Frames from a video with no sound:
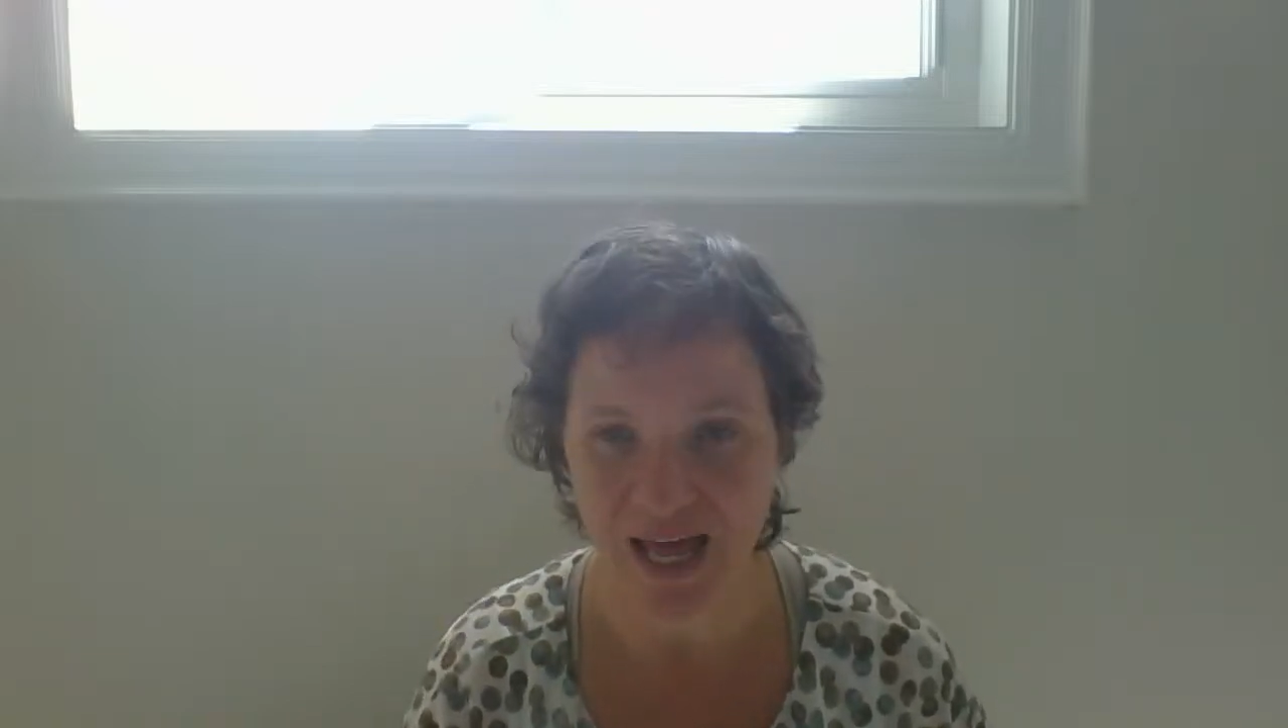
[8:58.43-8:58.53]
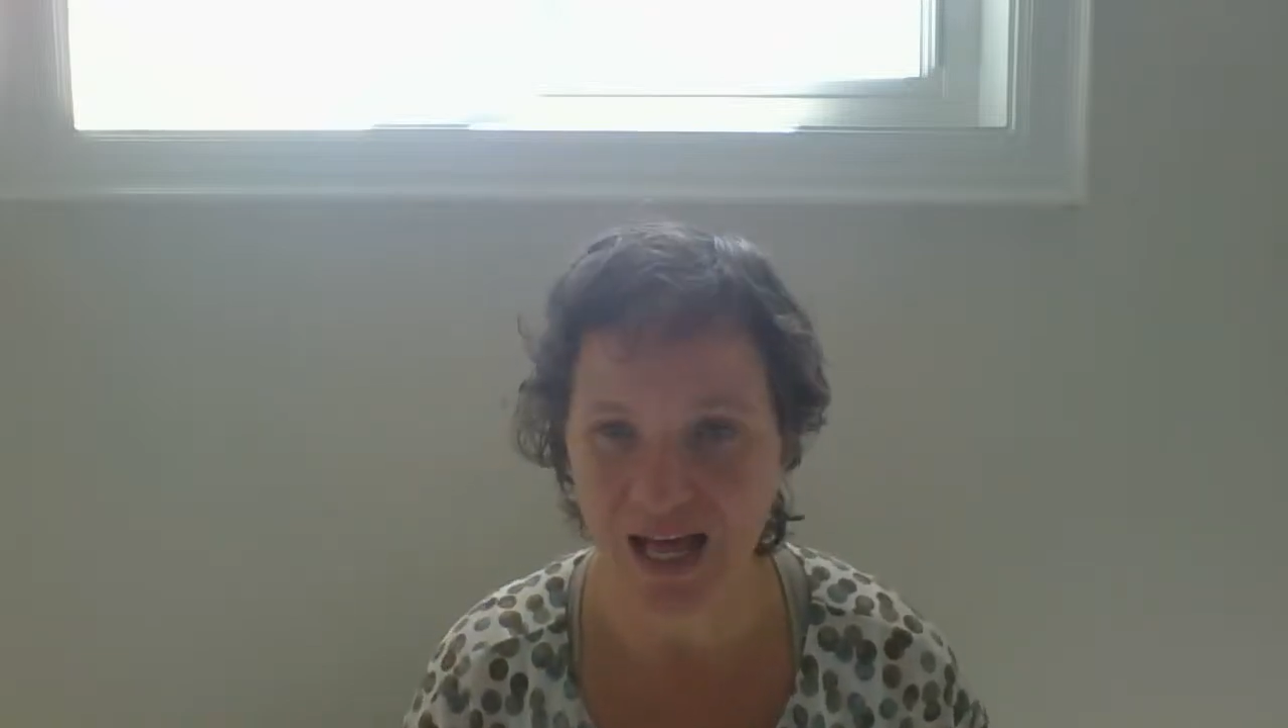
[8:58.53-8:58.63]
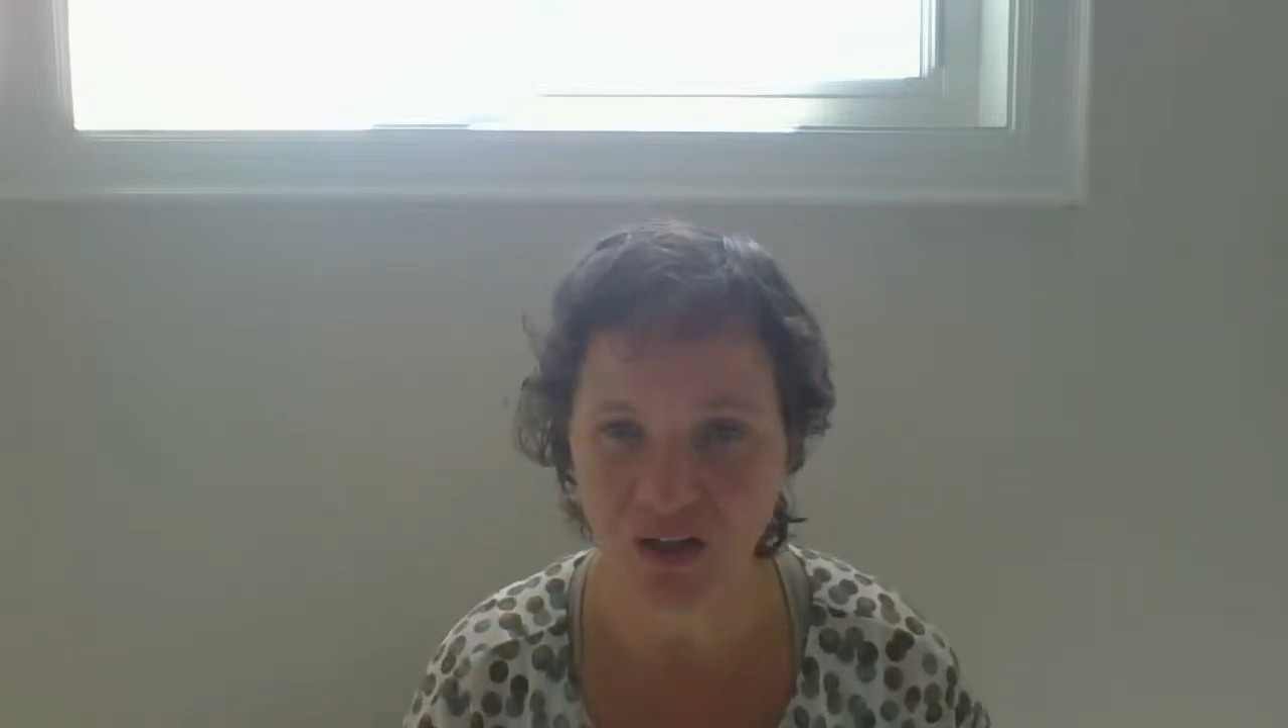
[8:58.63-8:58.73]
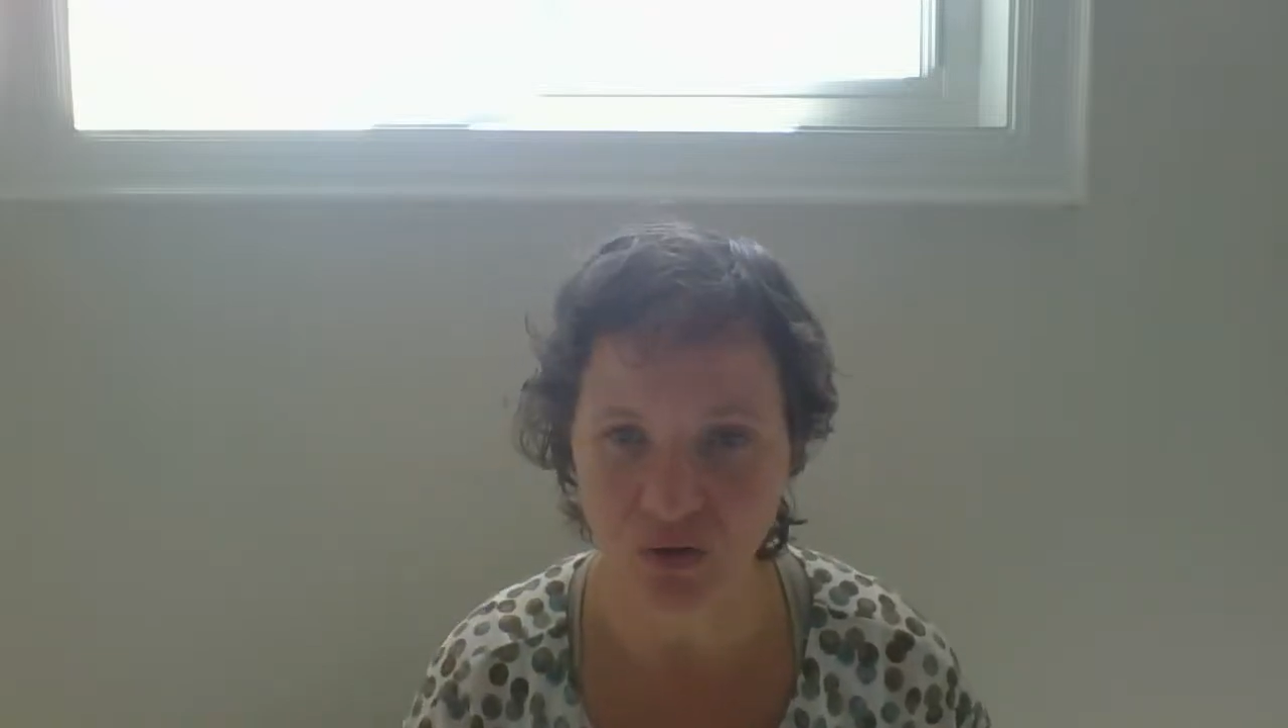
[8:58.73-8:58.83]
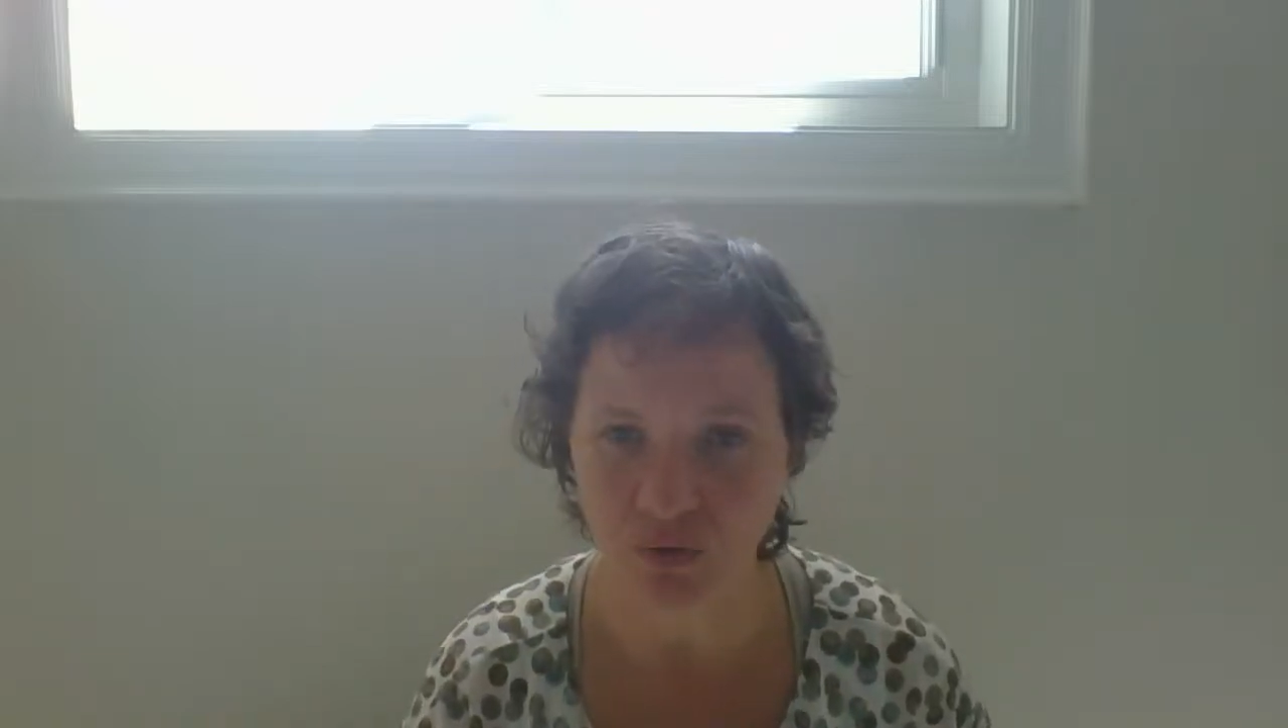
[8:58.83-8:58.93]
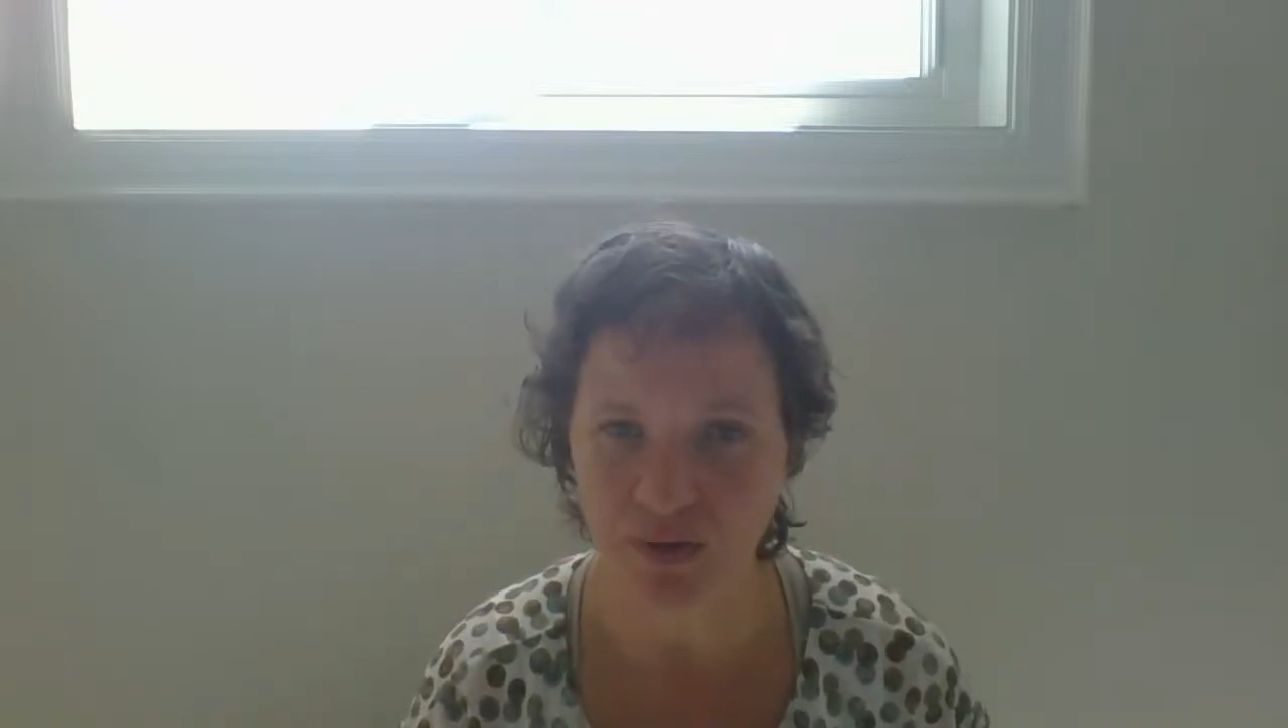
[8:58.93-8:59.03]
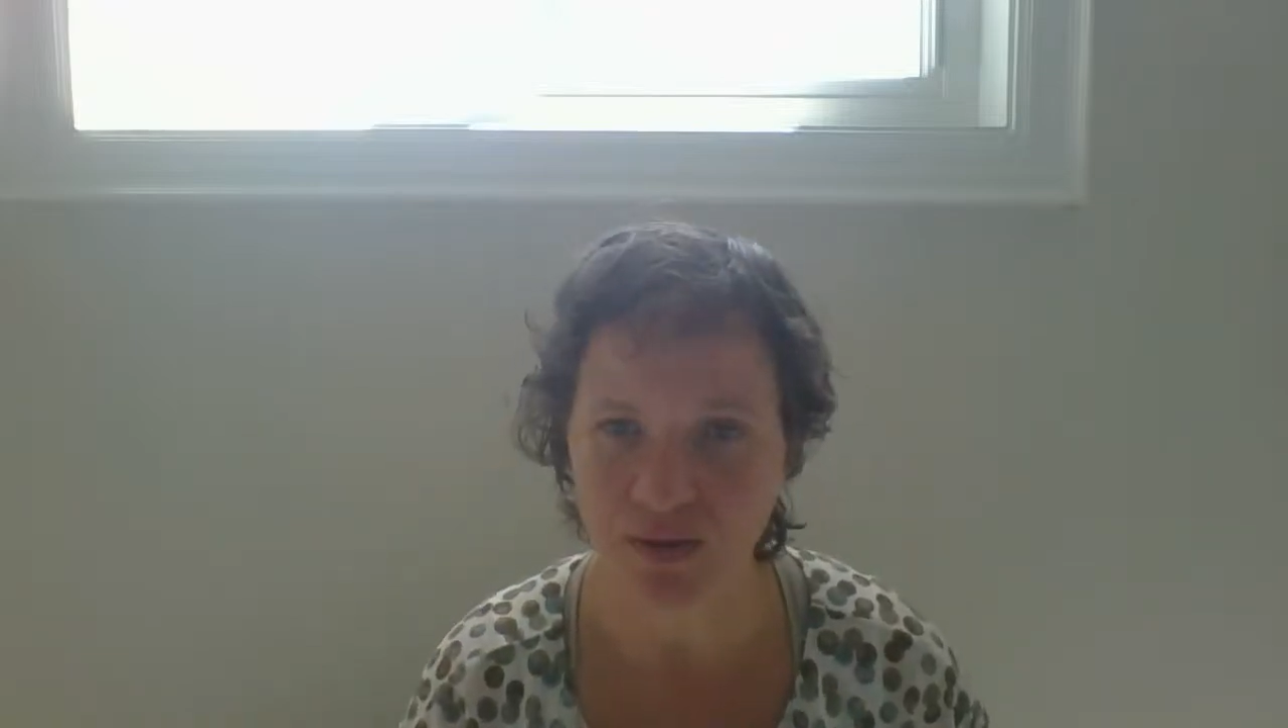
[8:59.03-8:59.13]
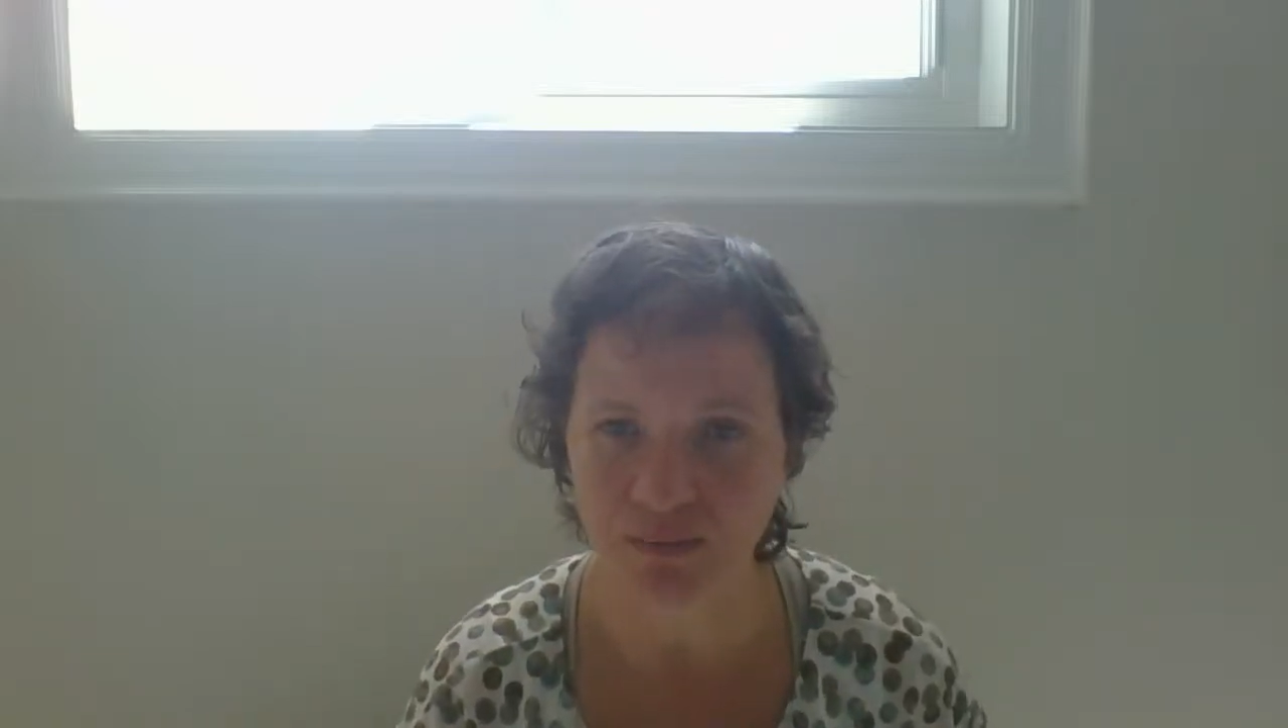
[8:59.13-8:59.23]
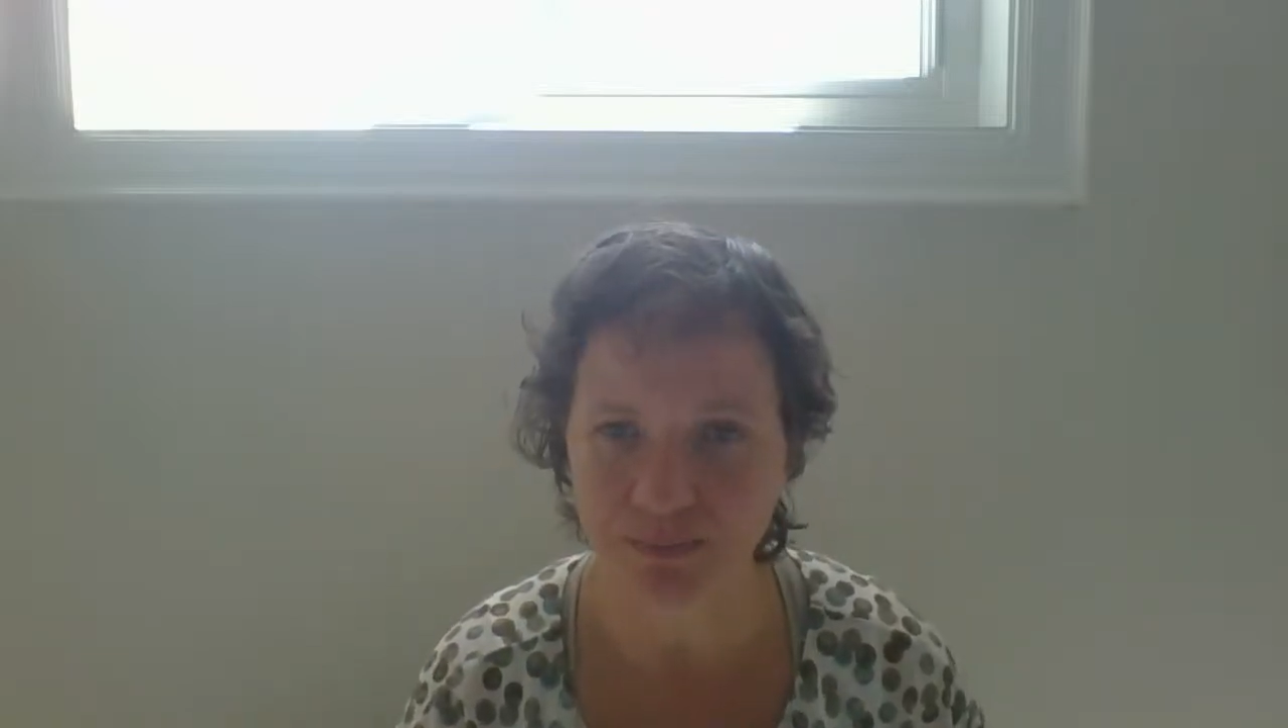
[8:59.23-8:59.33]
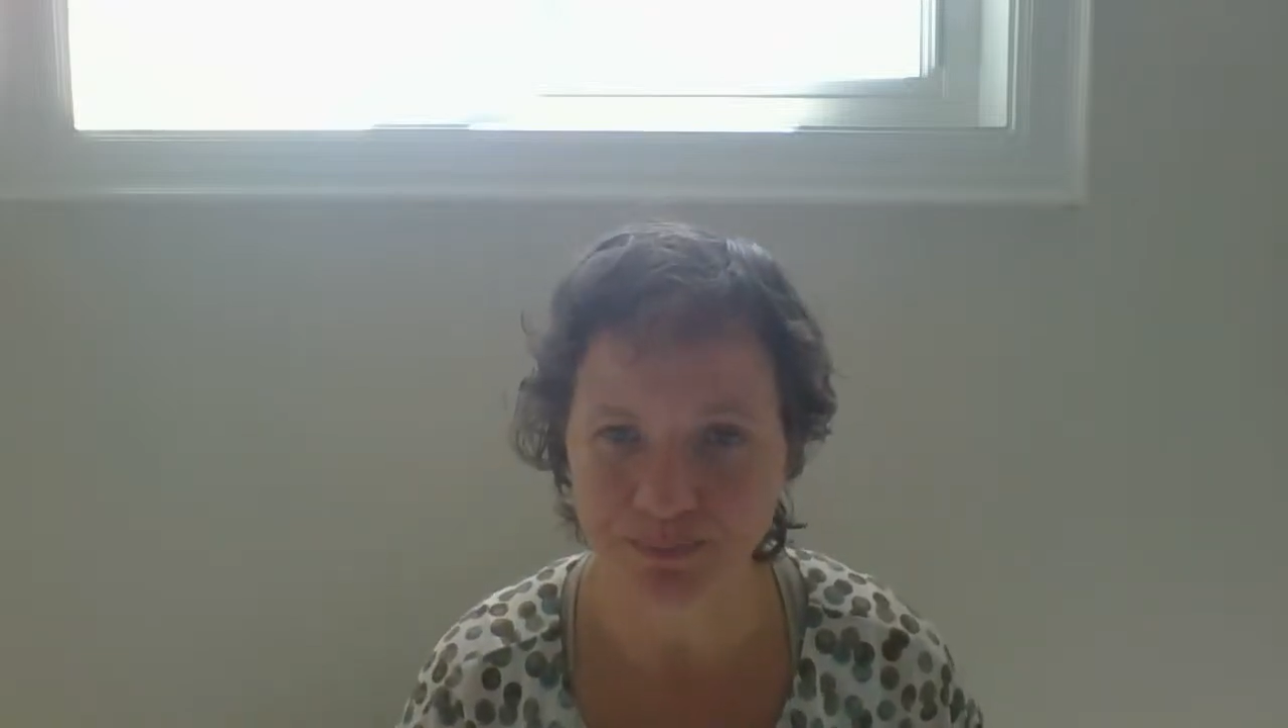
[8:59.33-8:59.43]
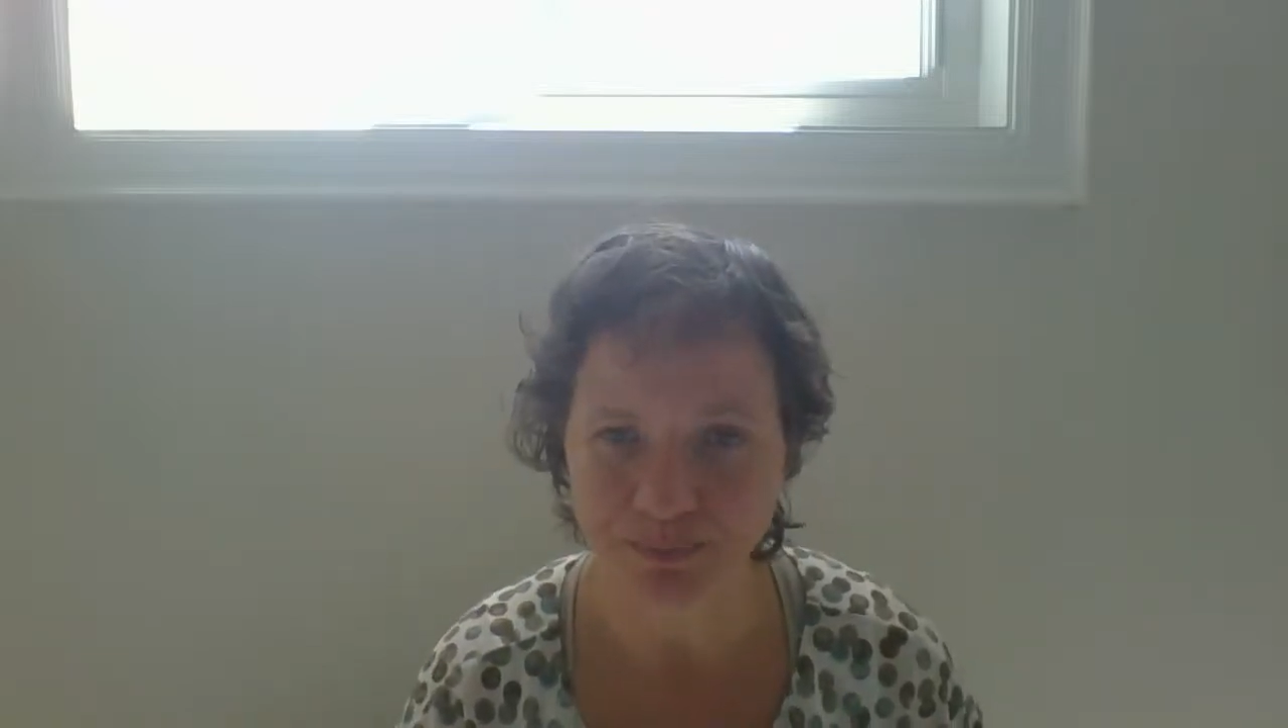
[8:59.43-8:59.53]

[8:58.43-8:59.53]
algorithm.